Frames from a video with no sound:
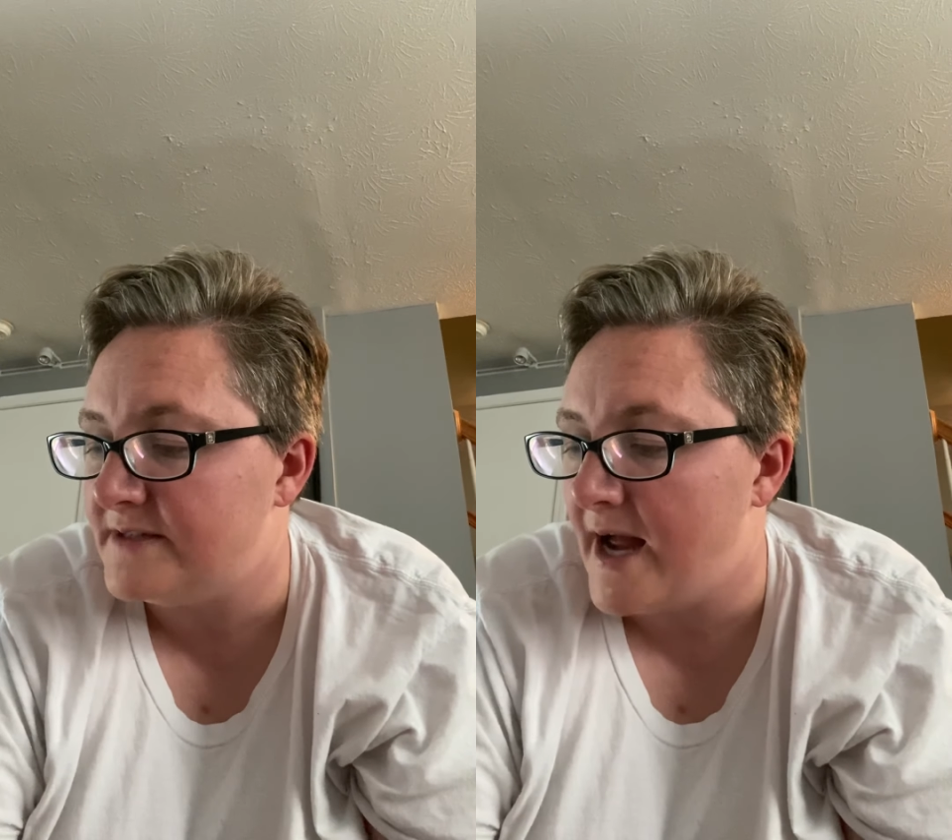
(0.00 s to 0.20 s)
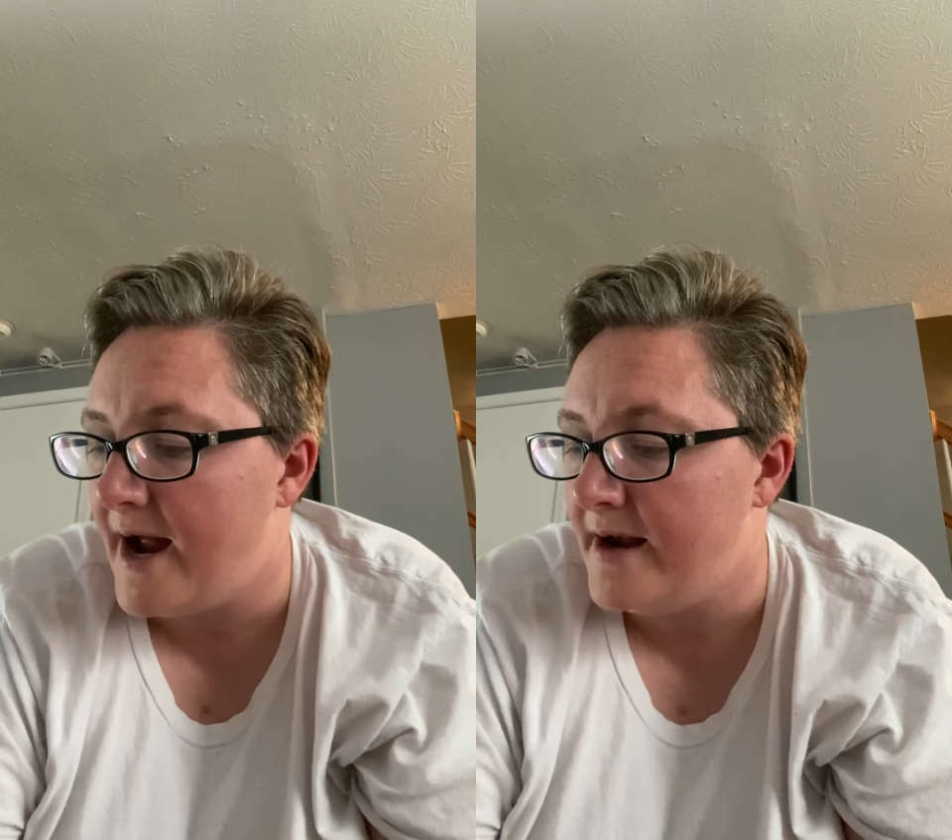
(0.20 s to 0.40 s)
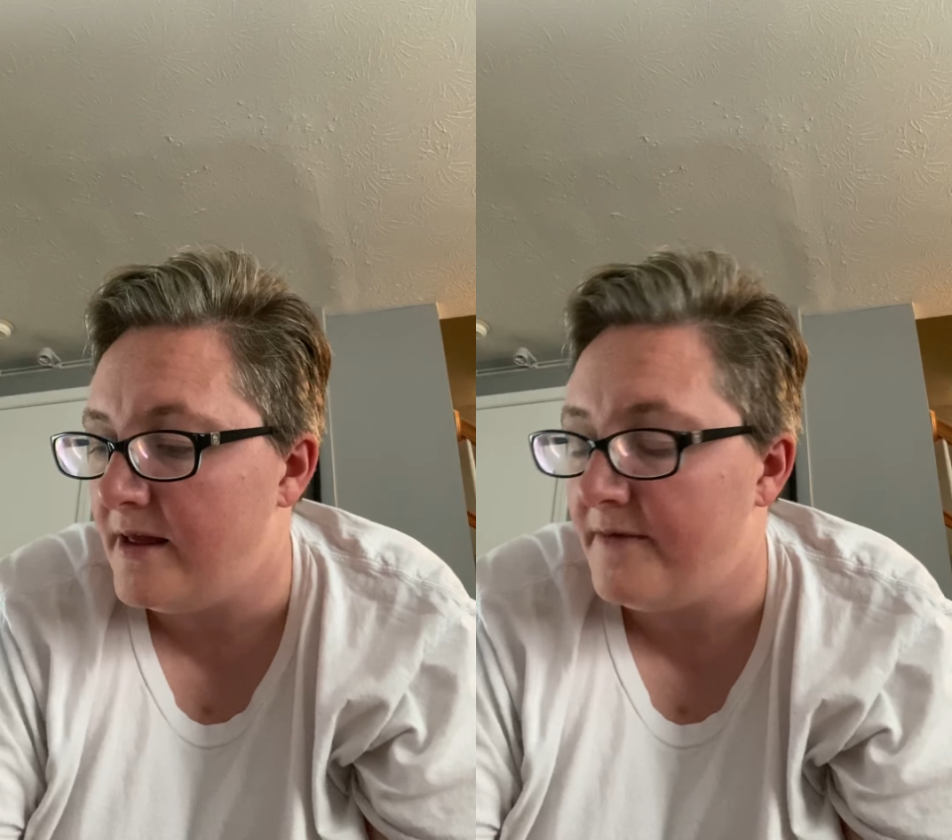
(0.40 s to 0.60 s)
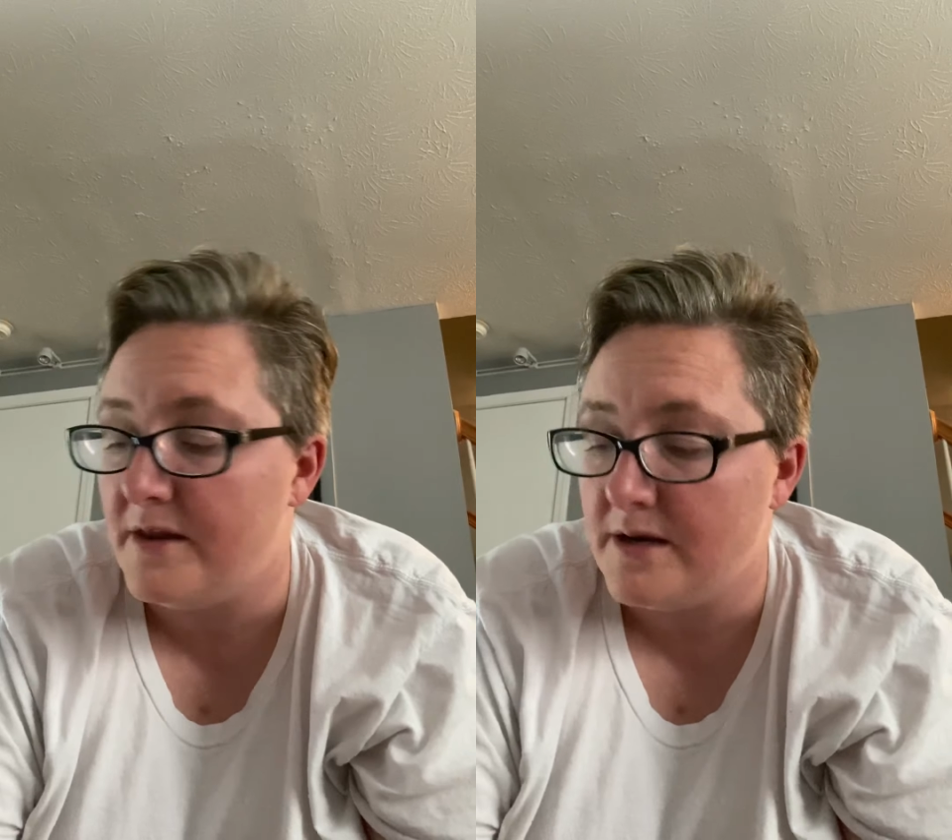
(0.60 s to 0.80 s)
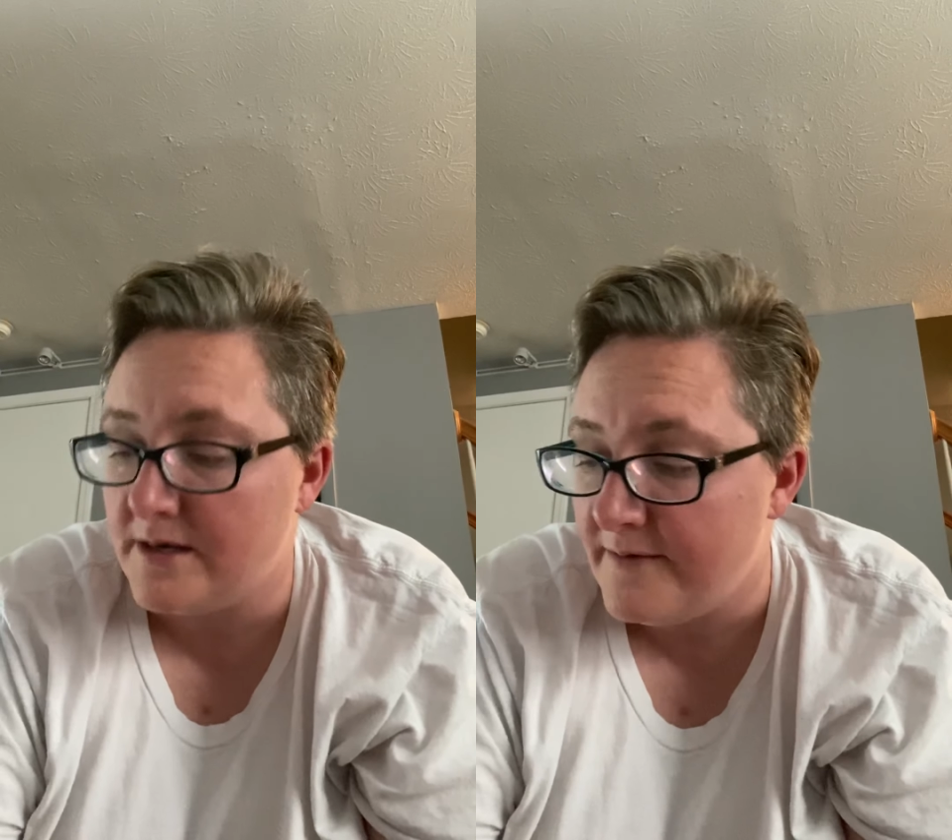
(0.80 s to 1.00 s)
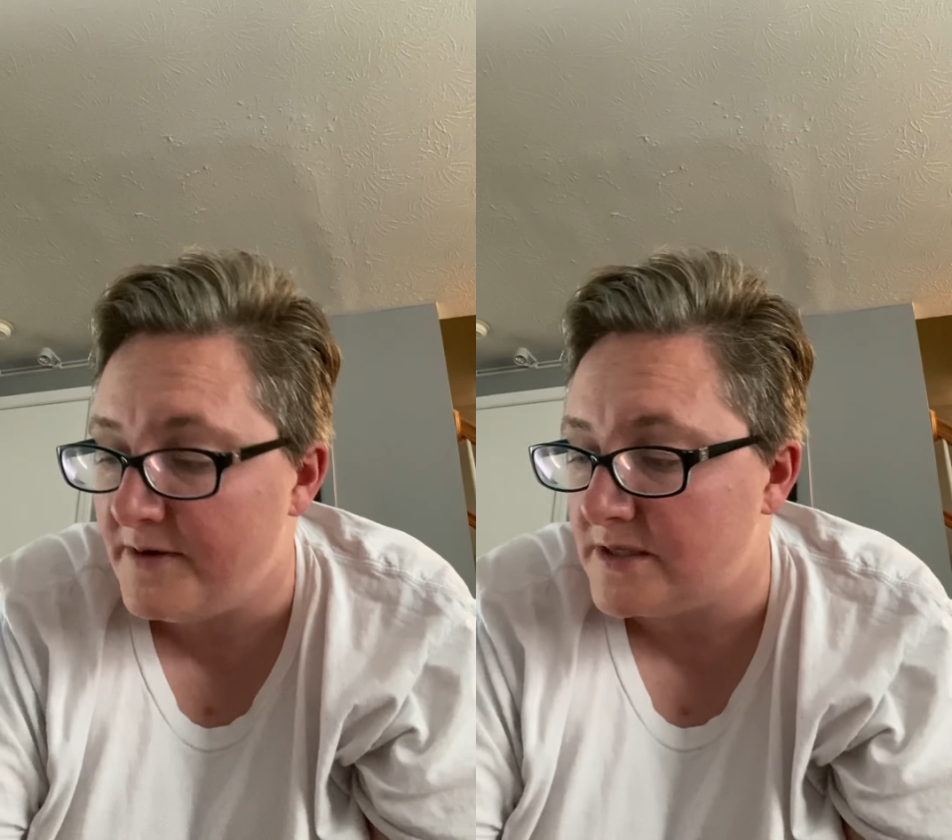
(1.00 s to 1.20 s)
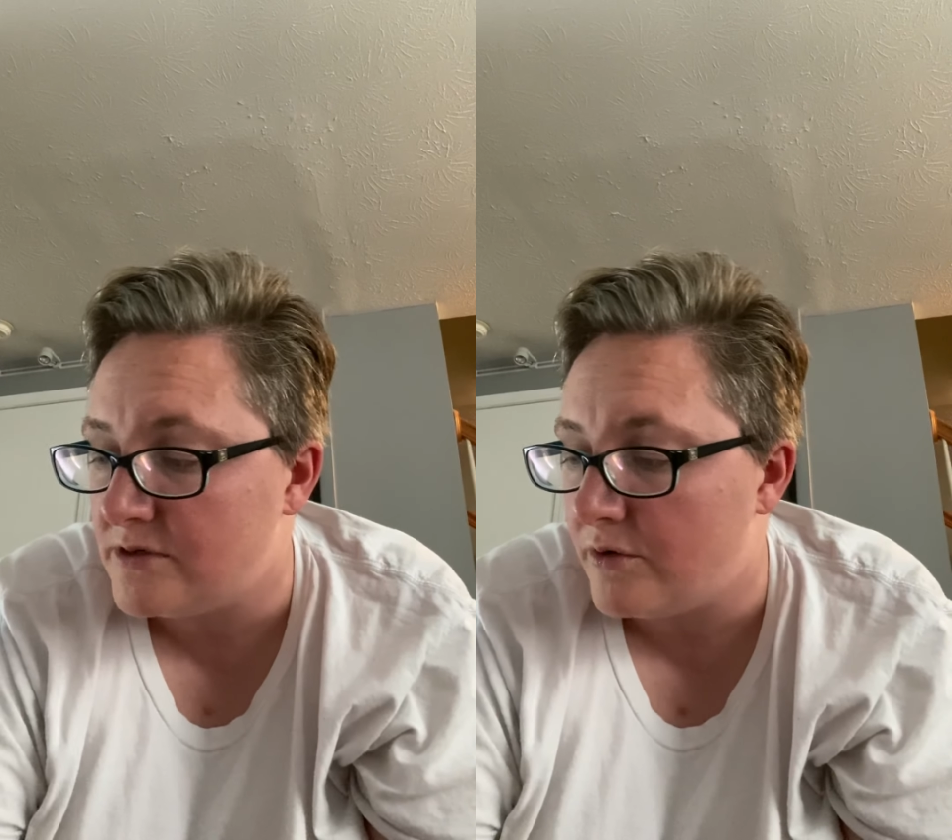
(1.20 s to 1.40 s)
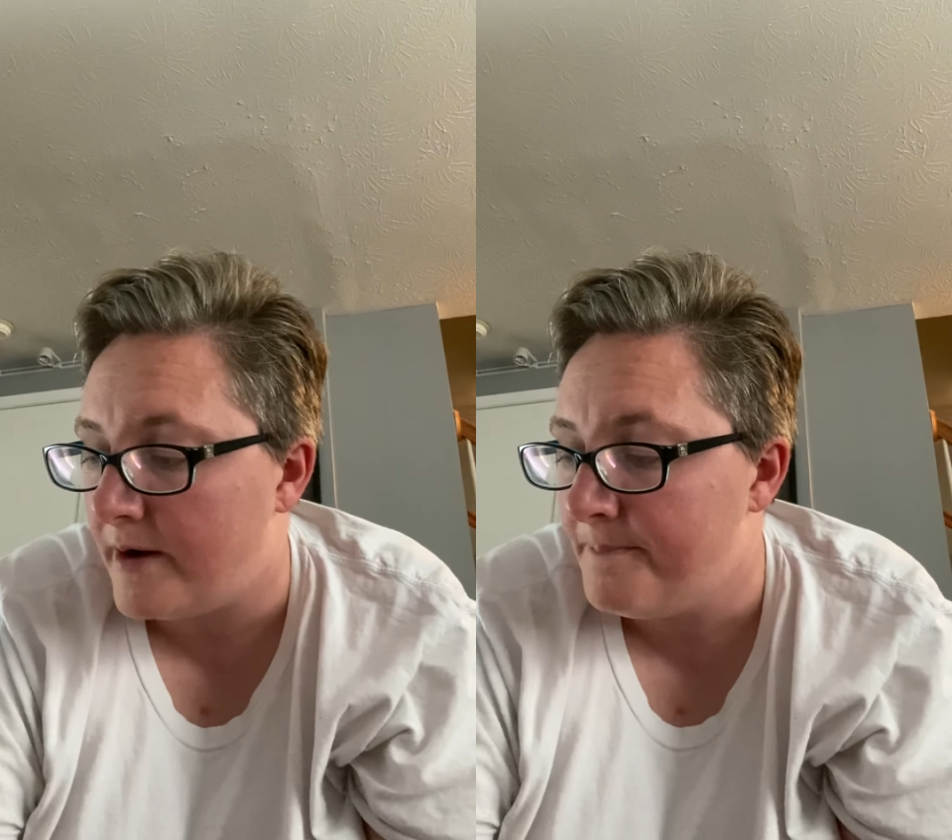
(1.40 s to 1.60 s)
side of the nativity
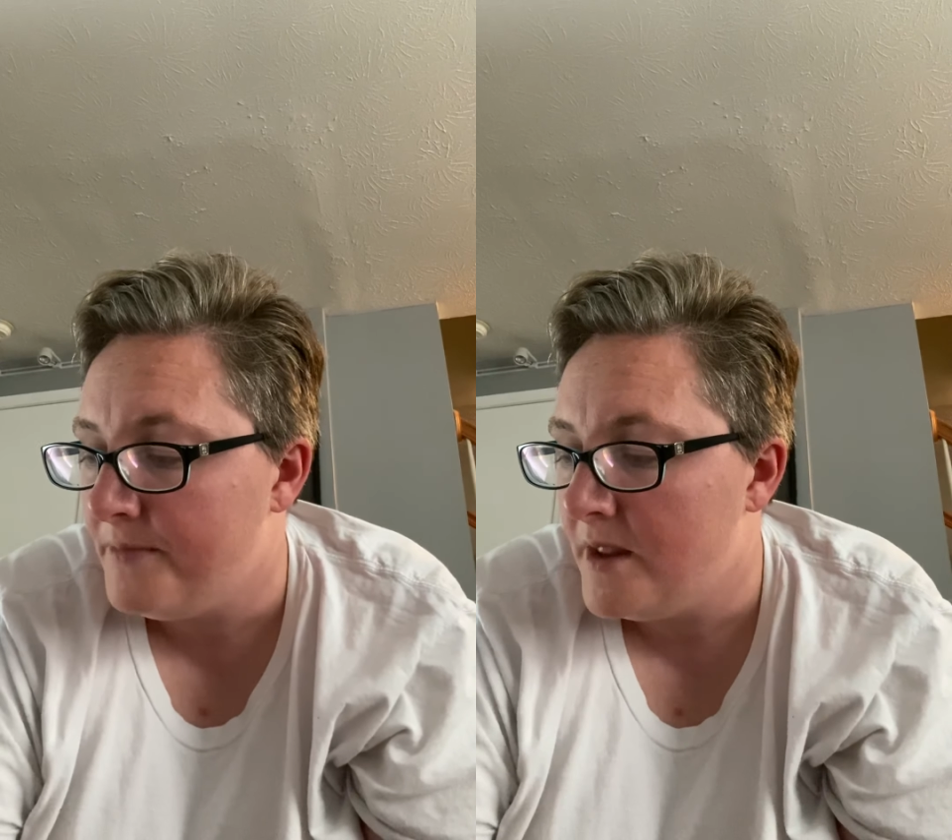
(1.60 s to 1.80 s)
story.